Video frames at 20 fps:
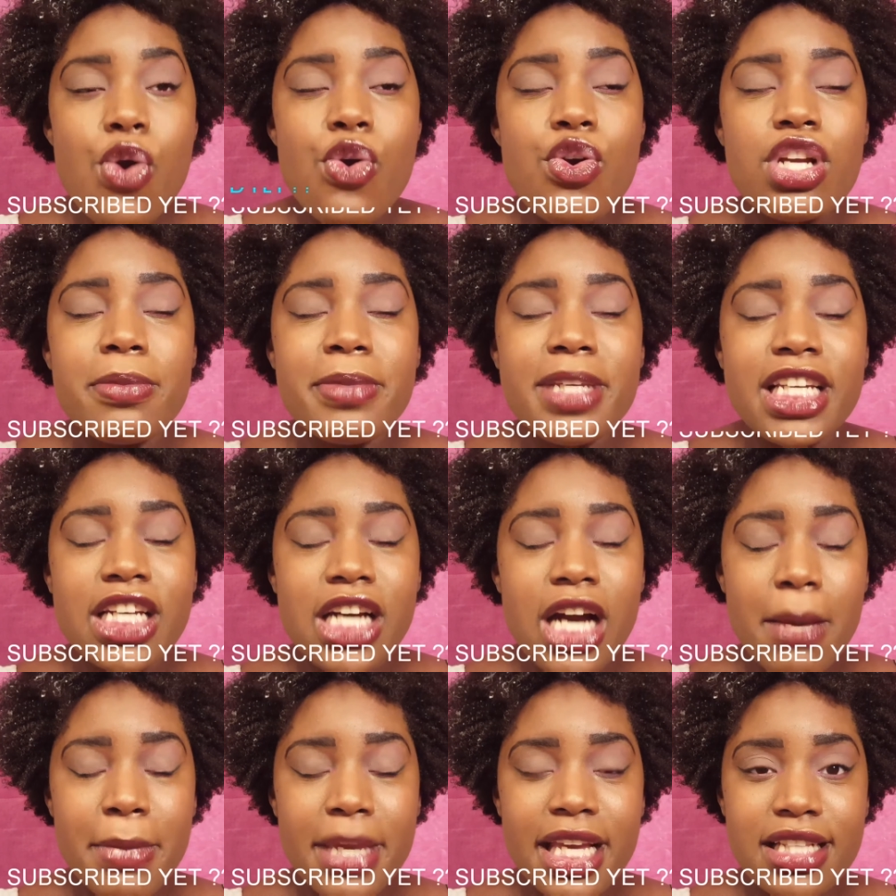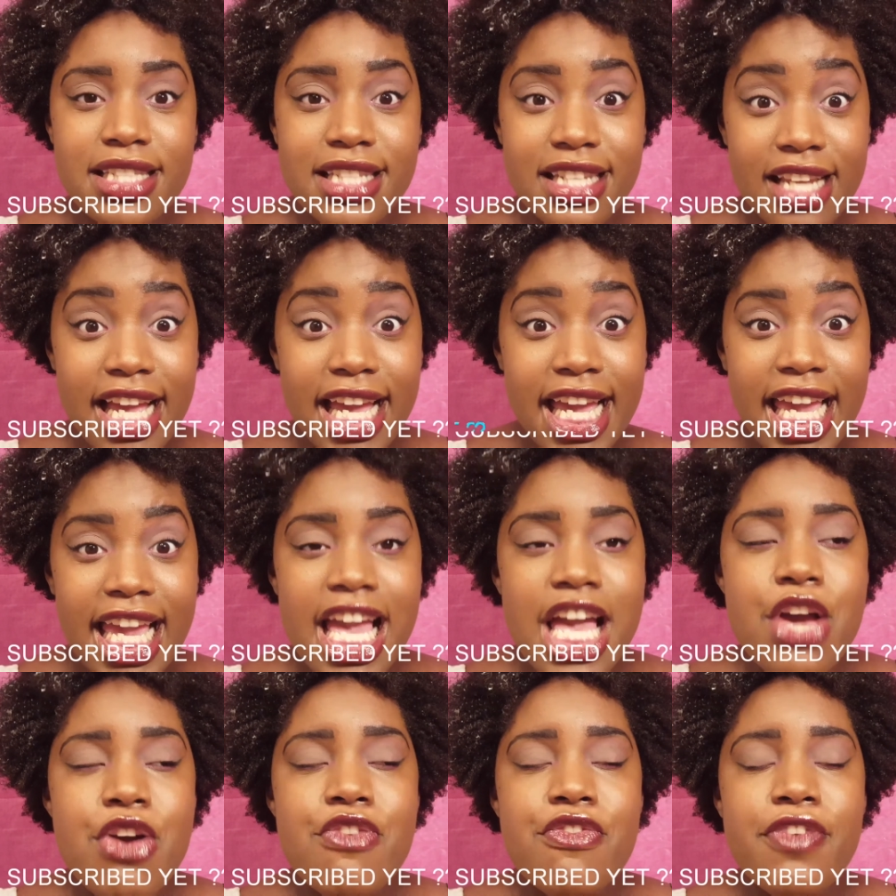We're going to be coming tonight
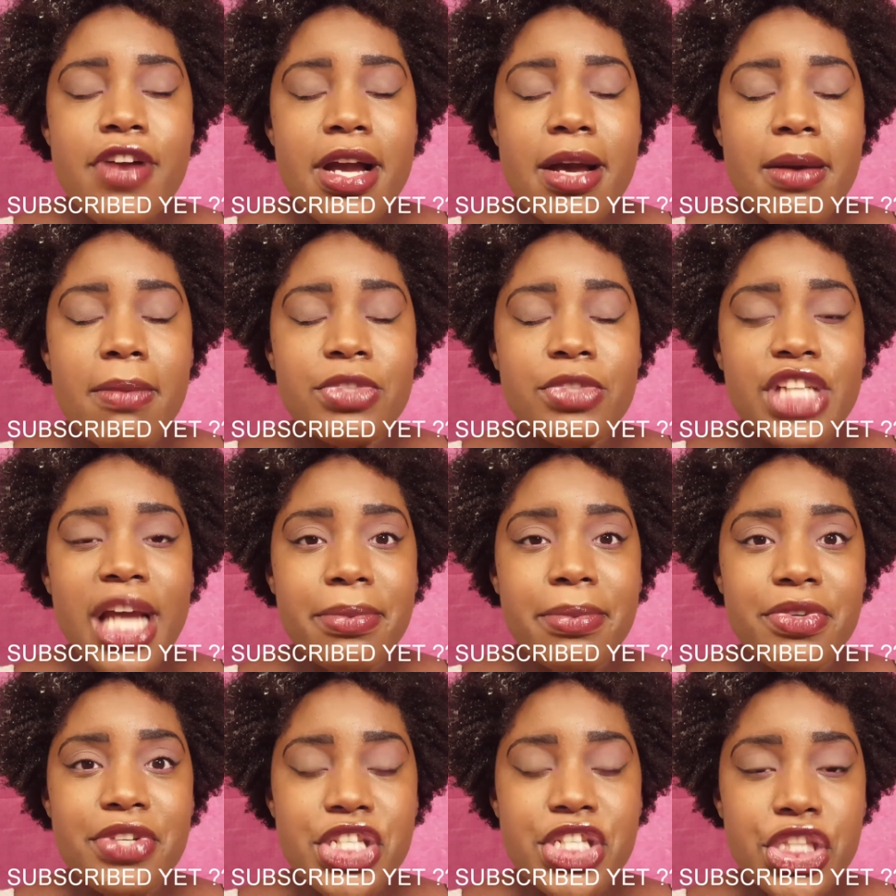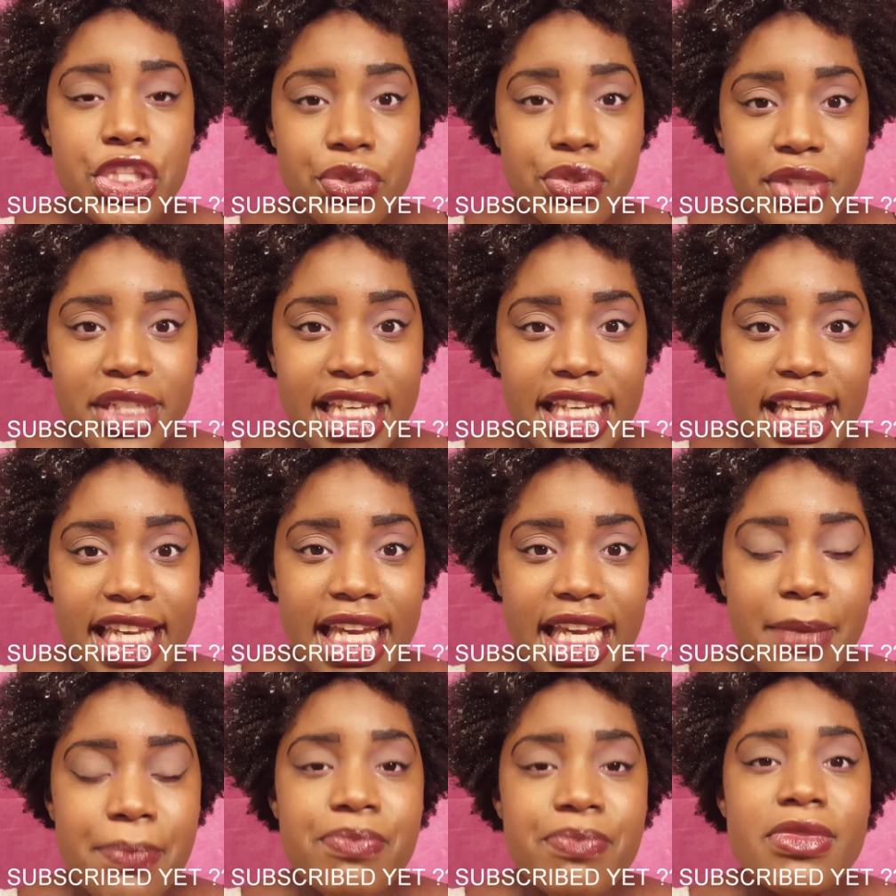from chapters
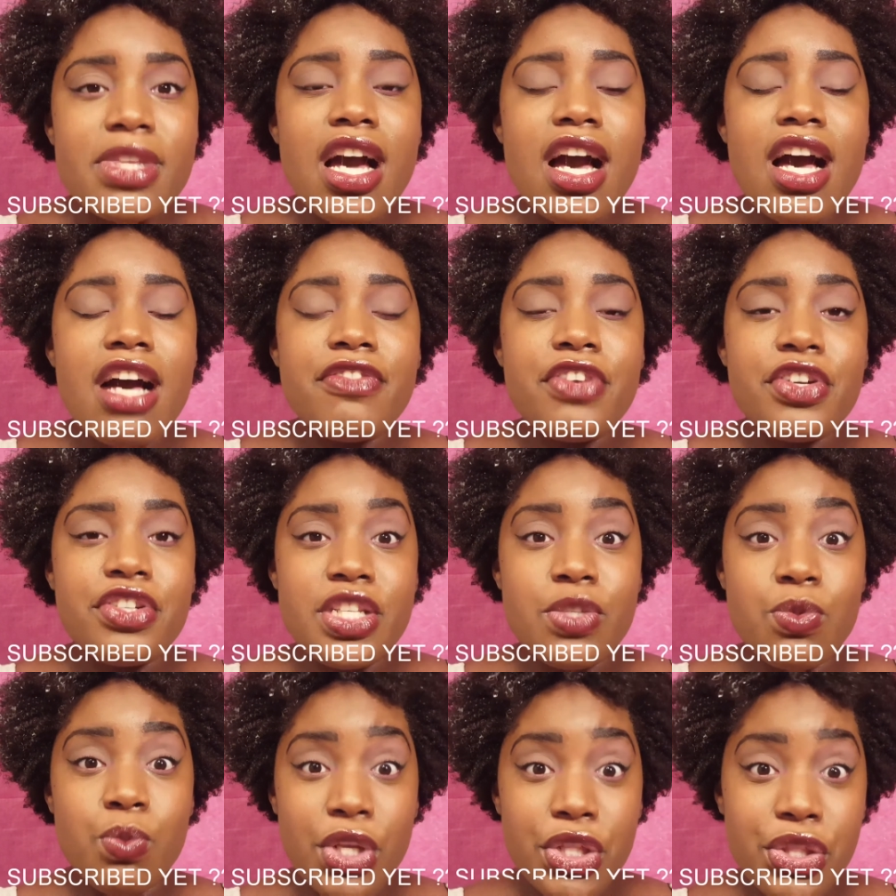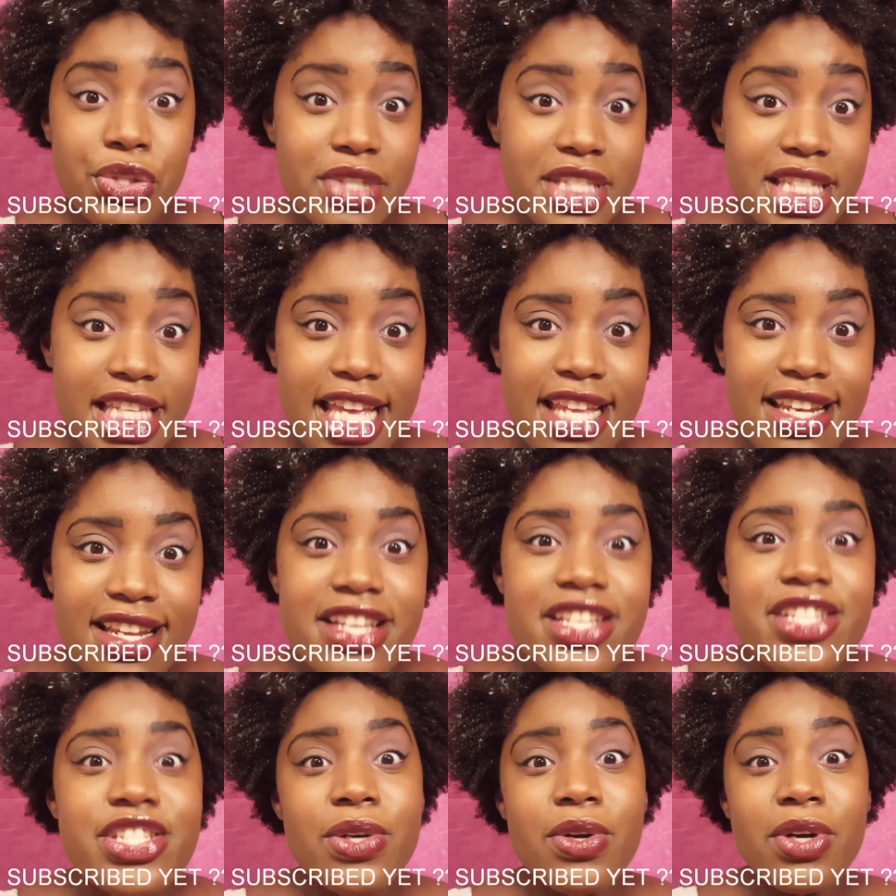3 uh, verses 1 through 10.
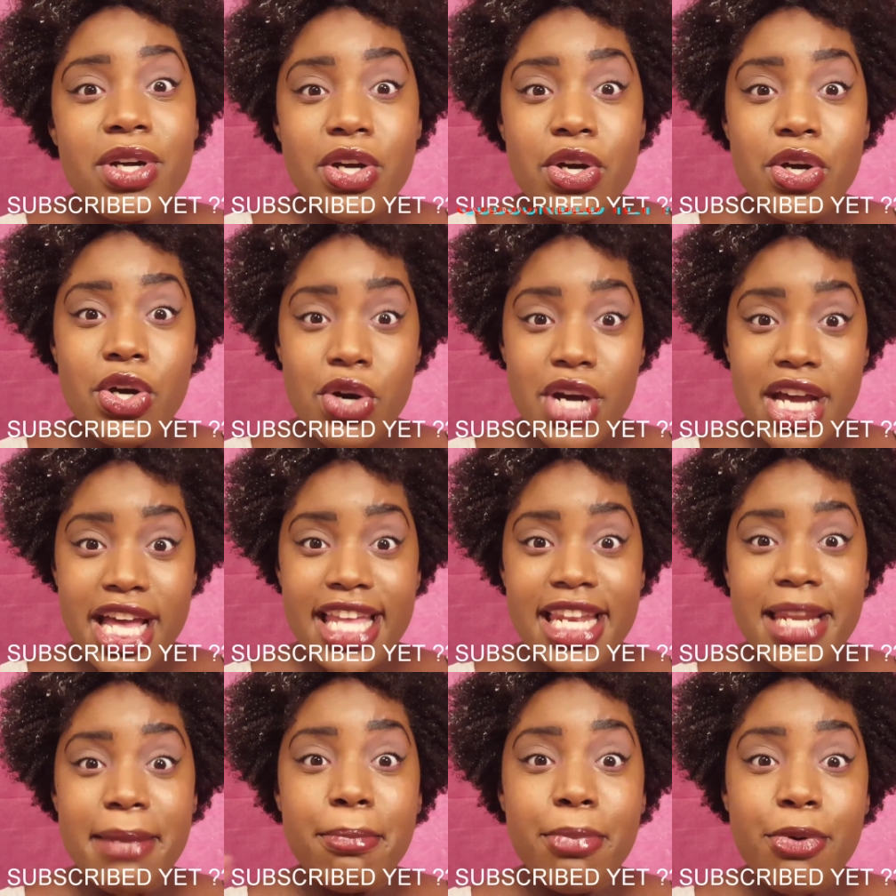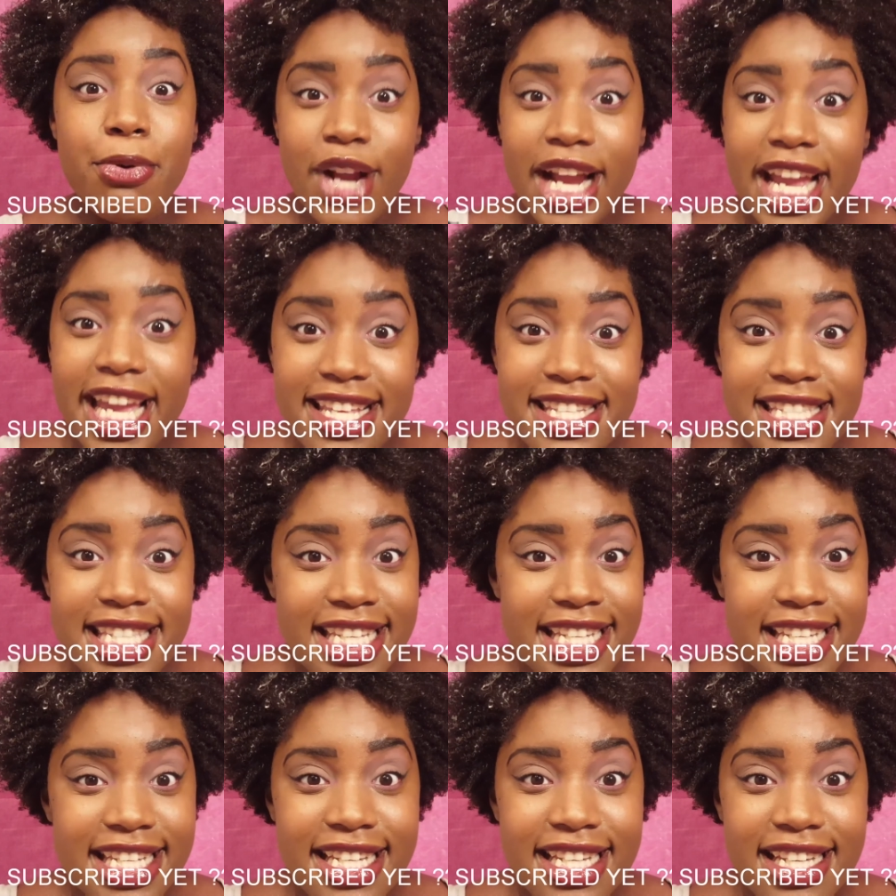So um, go ahead and pray us
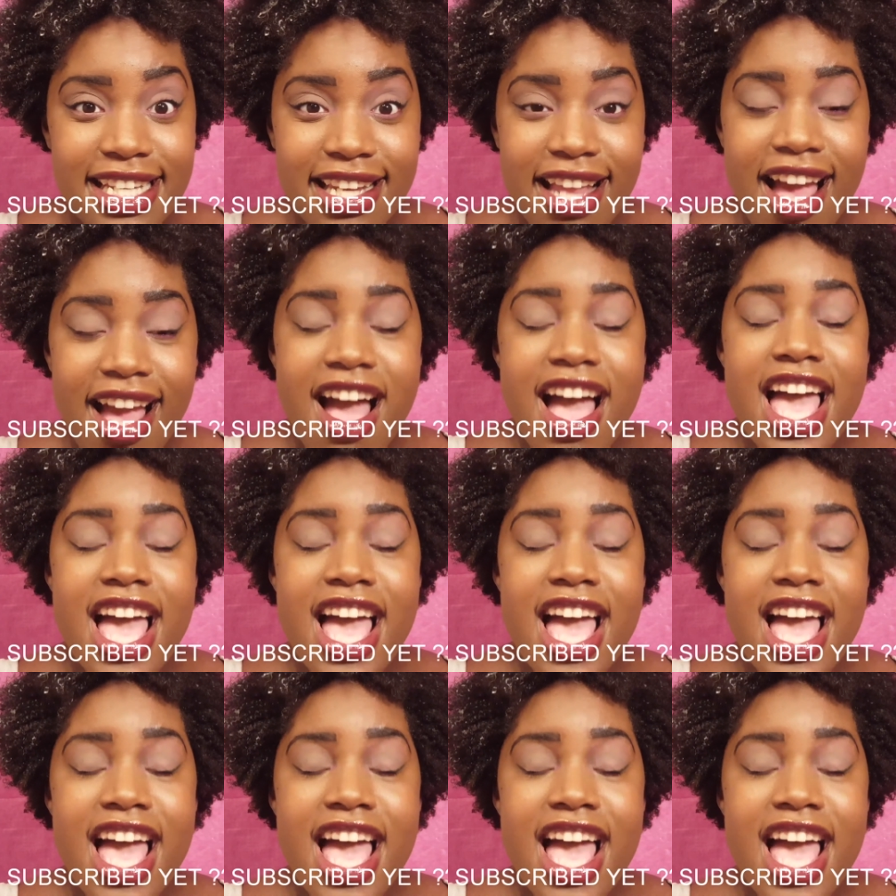in.